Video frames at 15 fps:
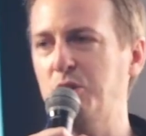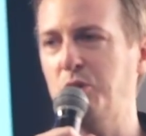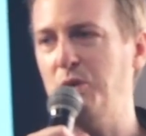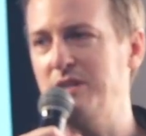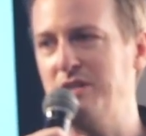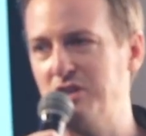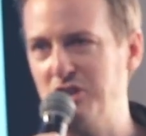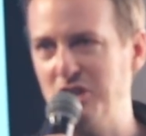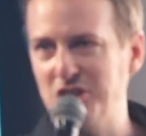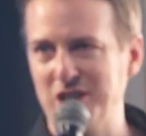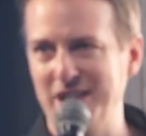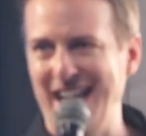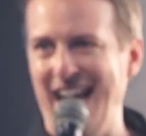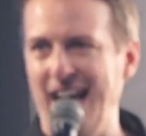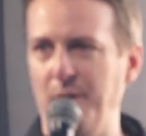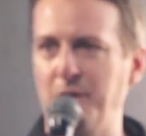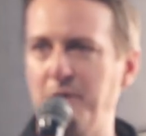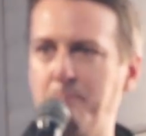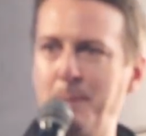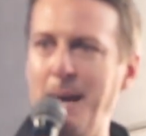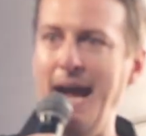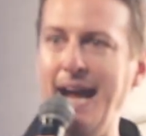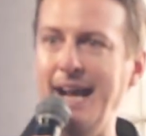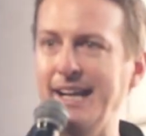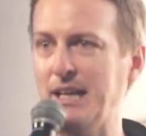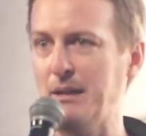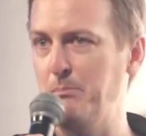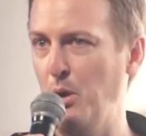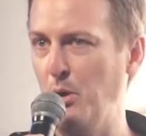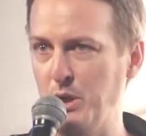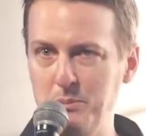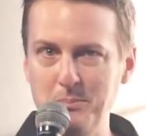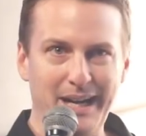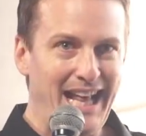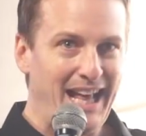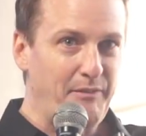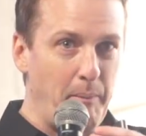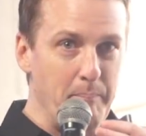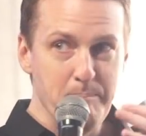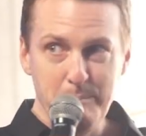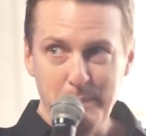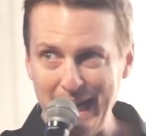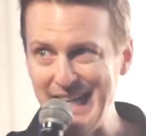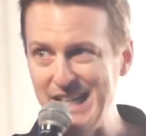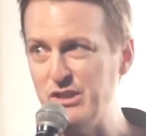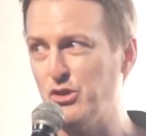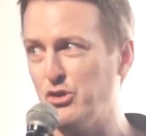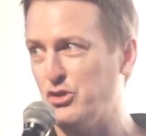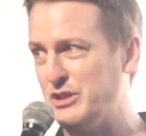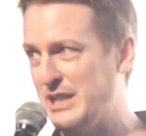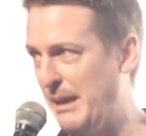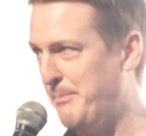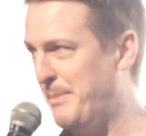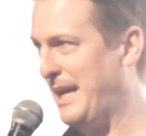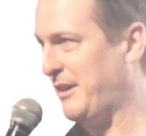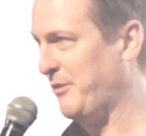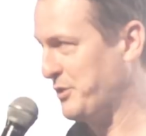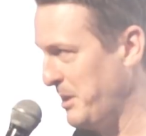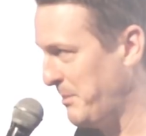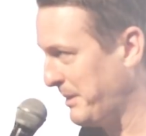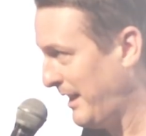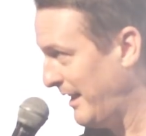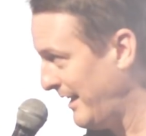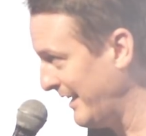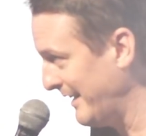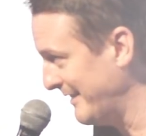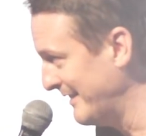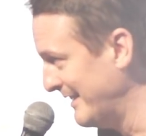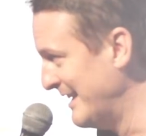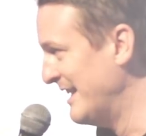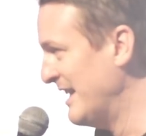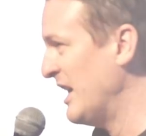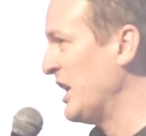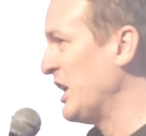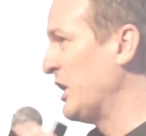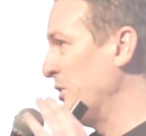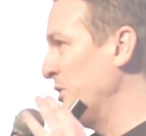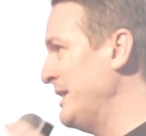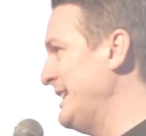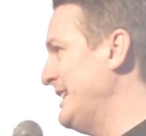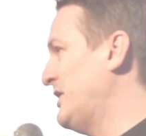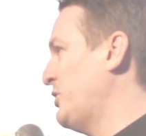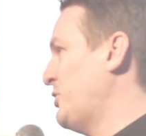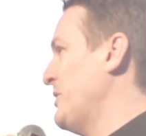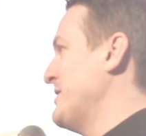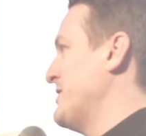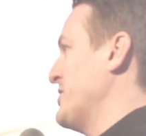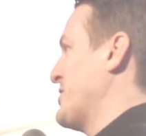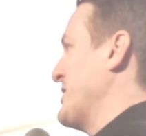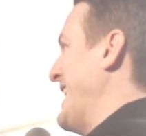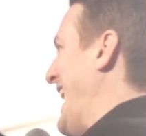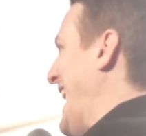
to transition out of panic mode. You might have a major setback of some kind. You need to transition